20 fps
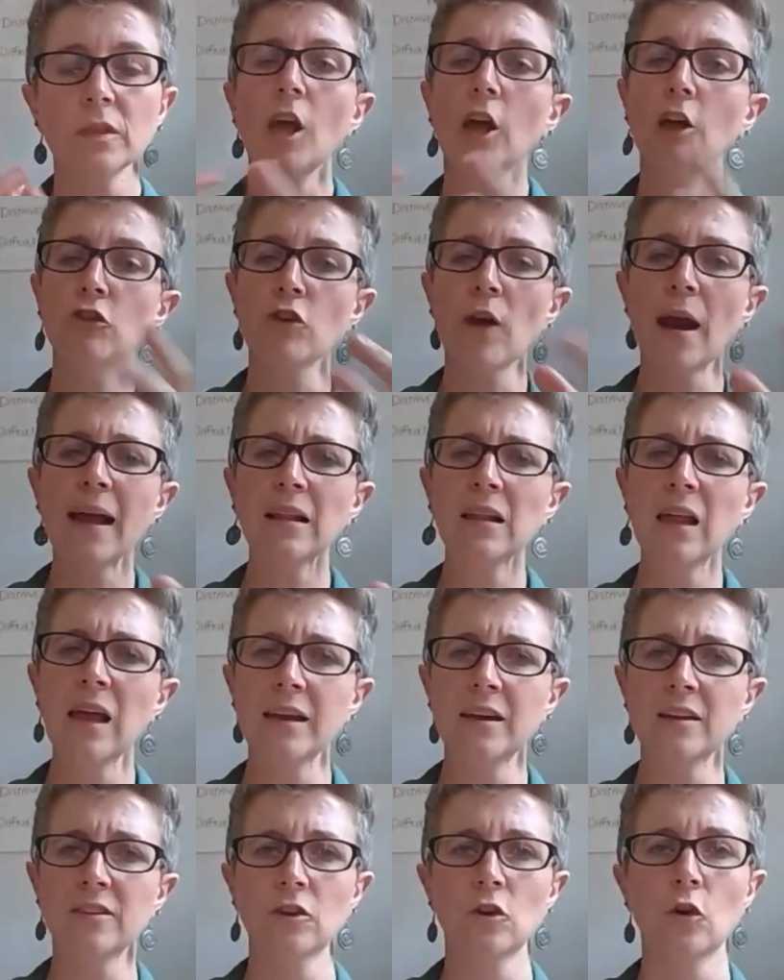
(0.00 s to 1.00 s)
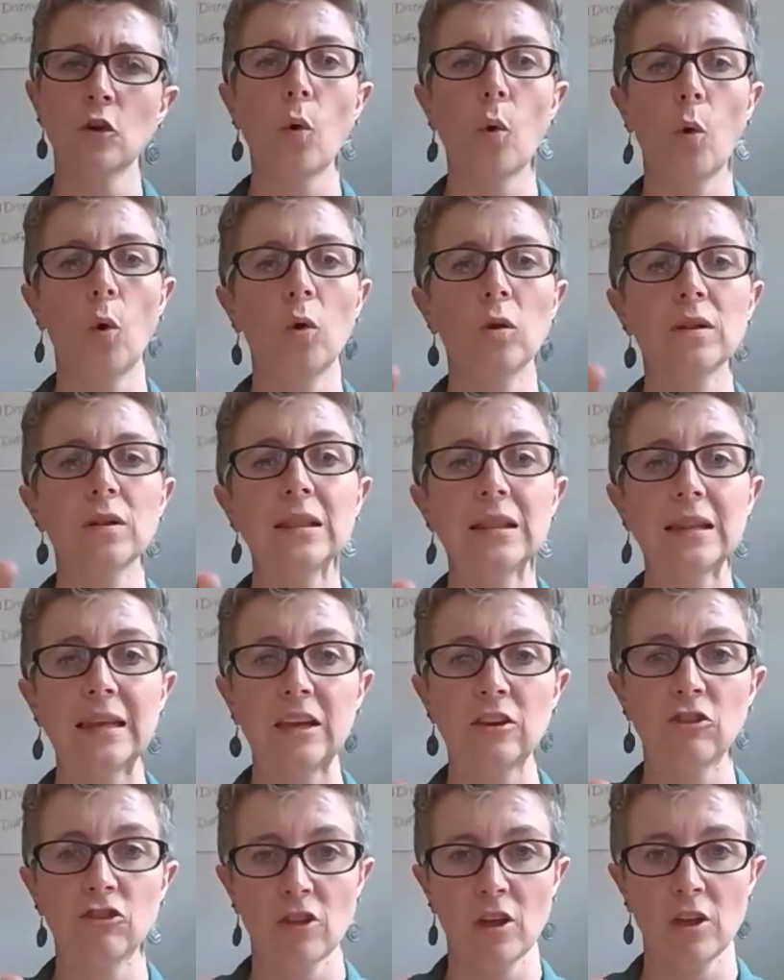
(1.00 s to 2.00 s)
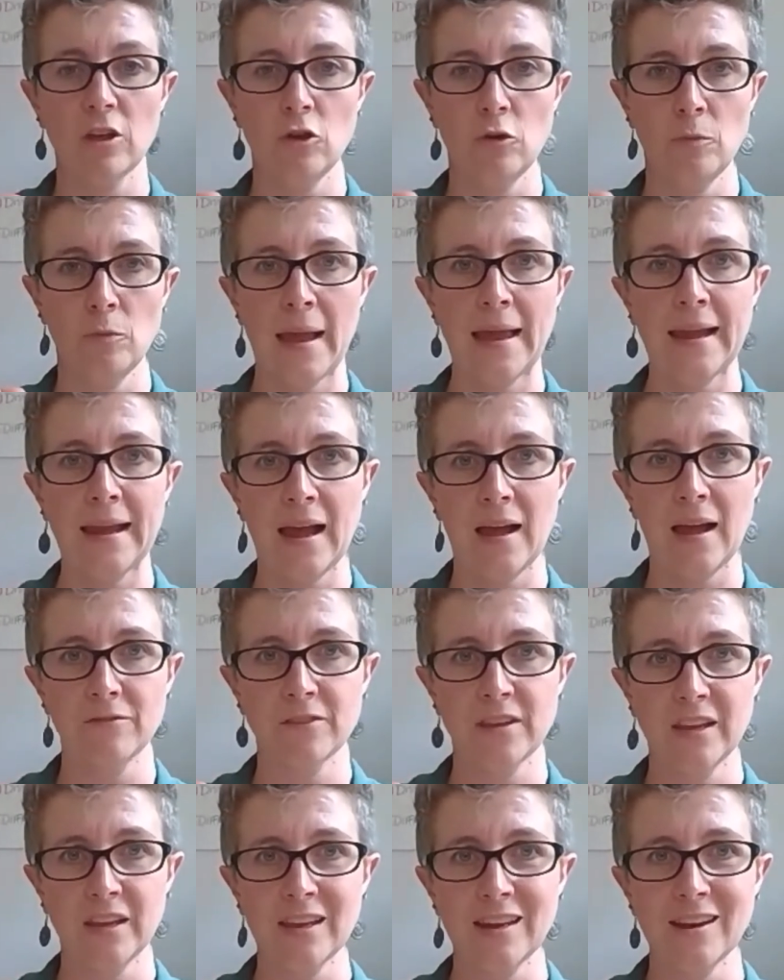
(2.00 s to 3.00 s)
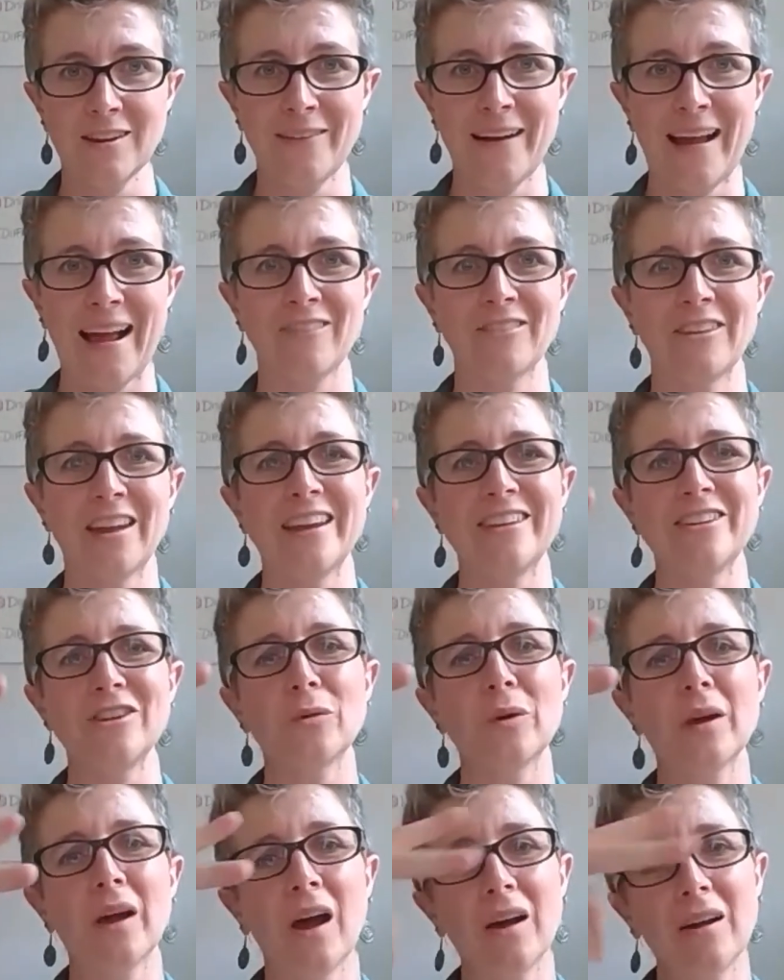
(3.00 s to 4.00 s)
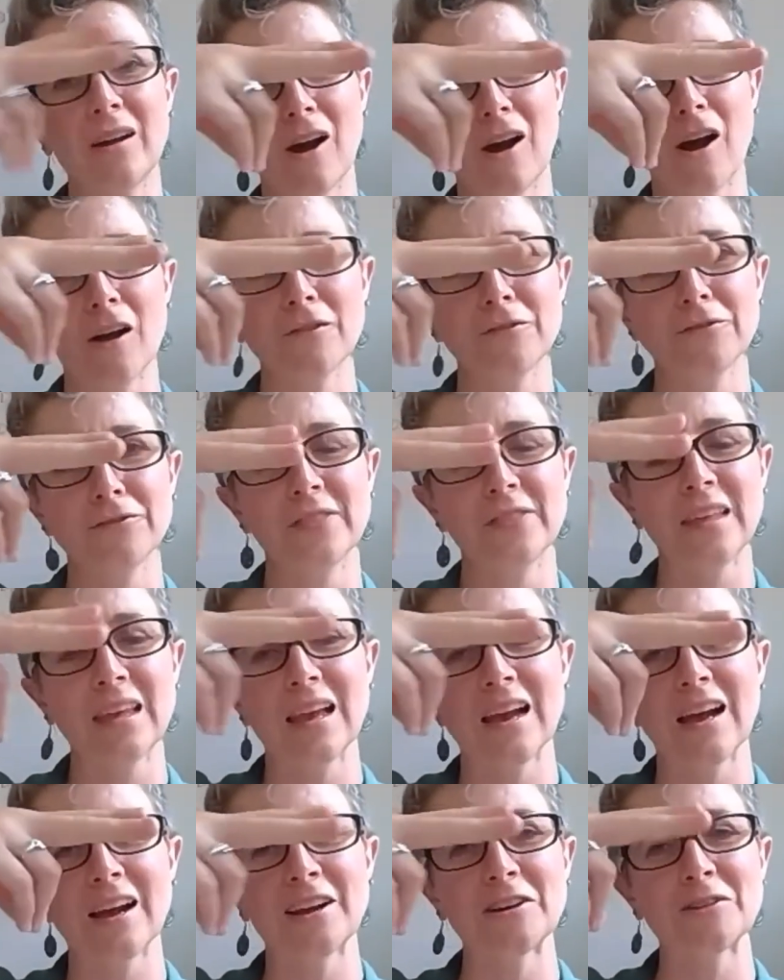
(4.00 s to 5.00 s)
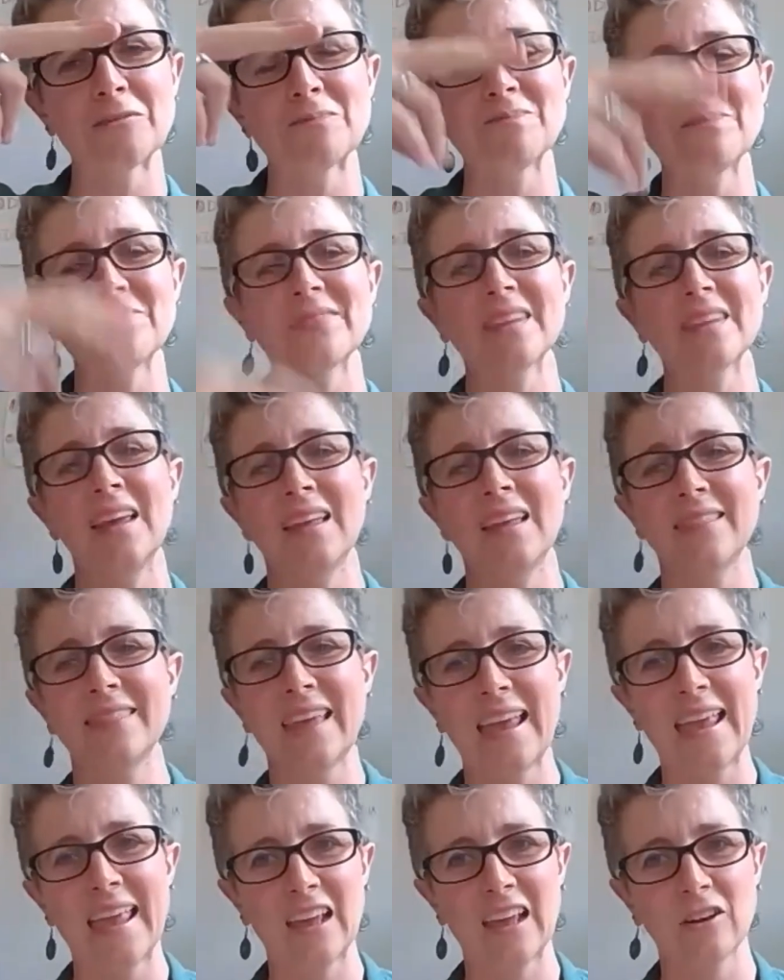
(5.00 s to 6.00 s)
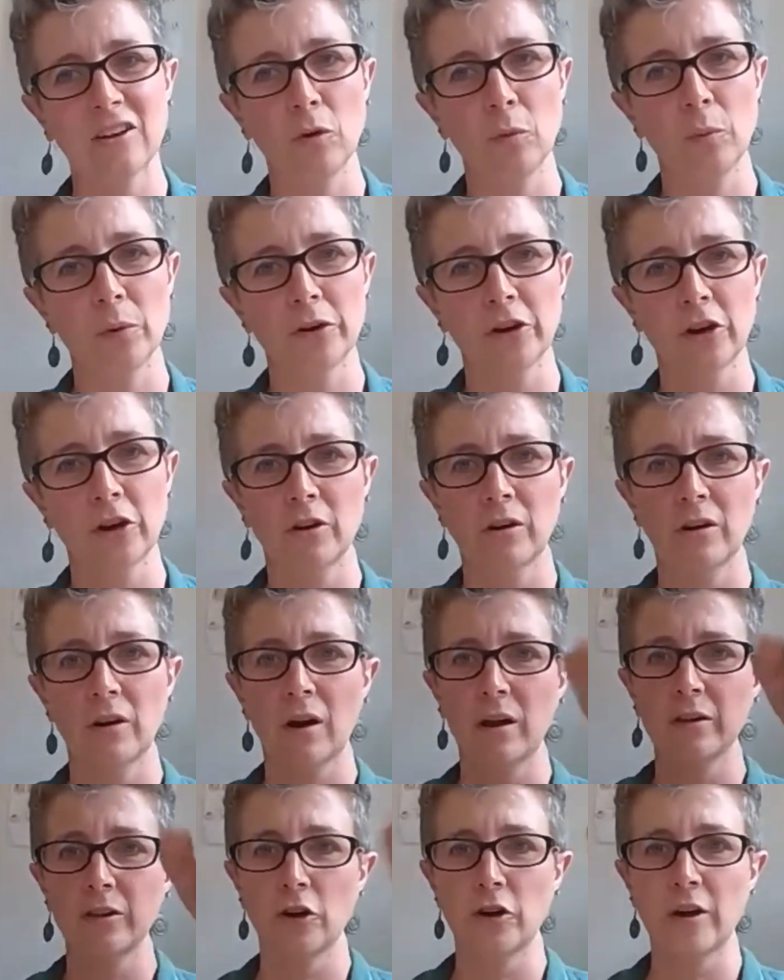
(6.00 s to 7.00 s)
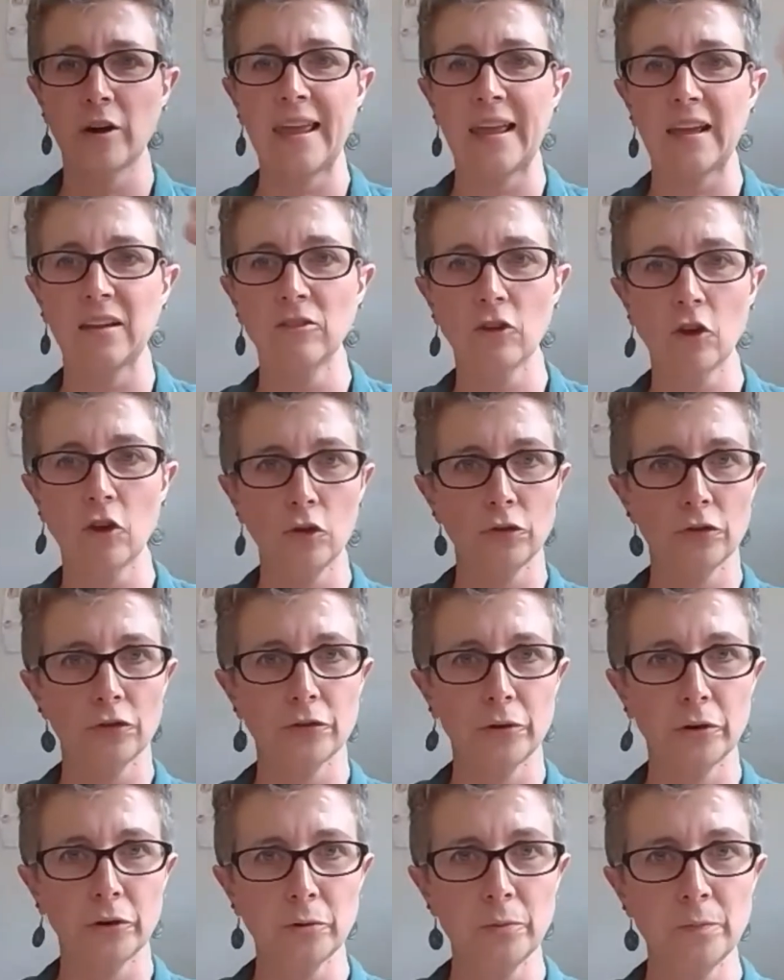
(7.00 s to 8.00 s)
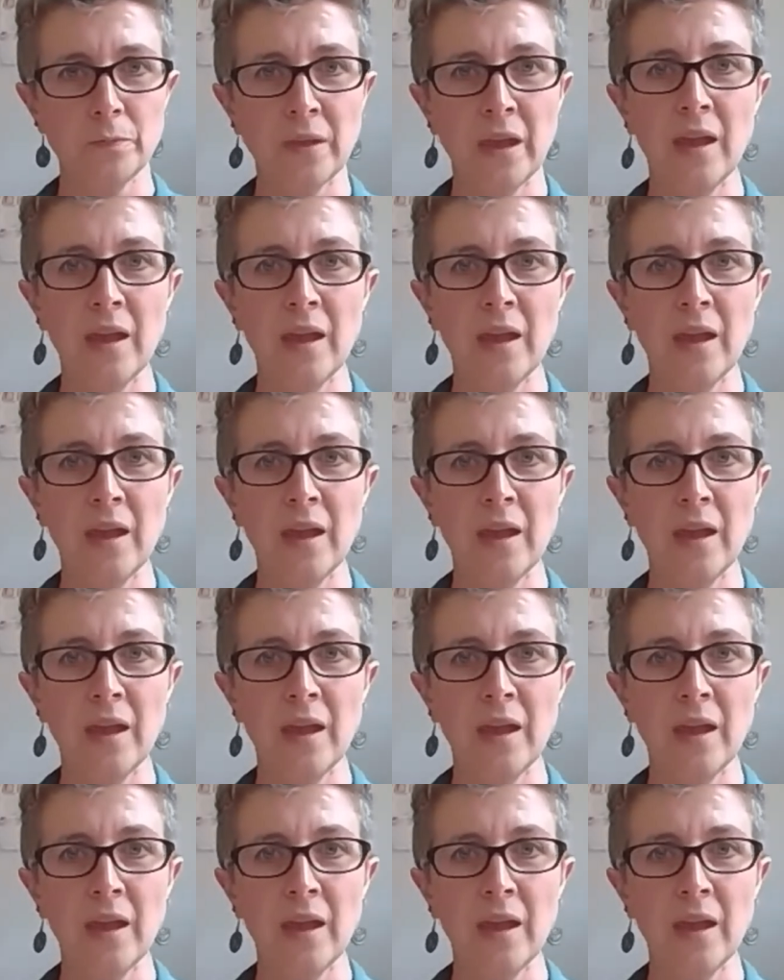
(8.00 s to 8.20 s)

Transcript: A drag line is an old leash that you might have kicking around, and you cut off the handle where your hand goes through.